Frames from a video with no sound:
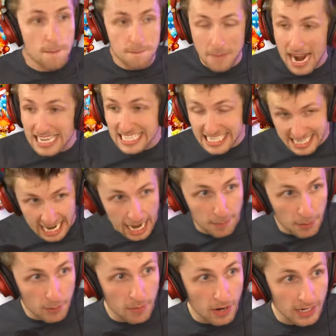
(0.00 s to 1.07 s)
my
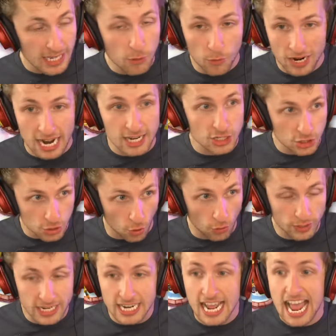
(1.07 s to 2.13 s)
sniper monkey when I
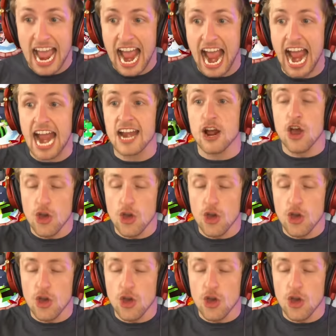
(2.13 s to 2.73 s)
sold it had